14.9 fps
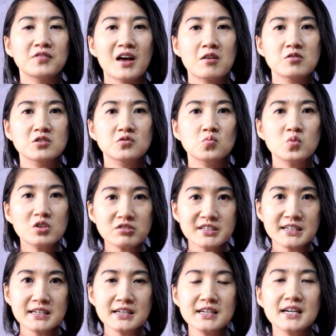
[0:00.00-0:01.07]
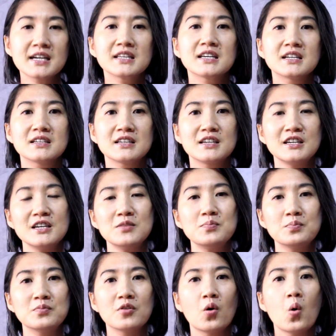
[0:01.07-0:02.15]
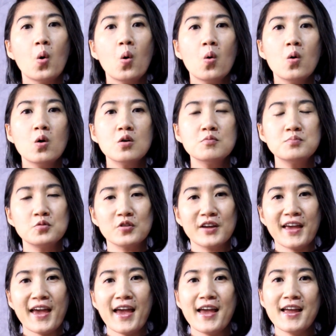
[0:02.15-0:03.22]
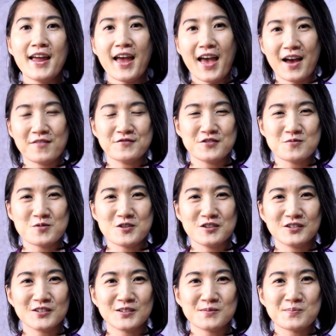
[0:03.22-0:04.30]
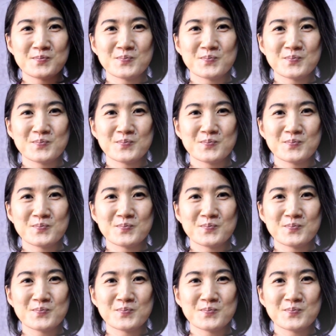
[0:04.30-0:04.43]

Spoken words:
flowers wilting and can keep the whole bouquet afterwards.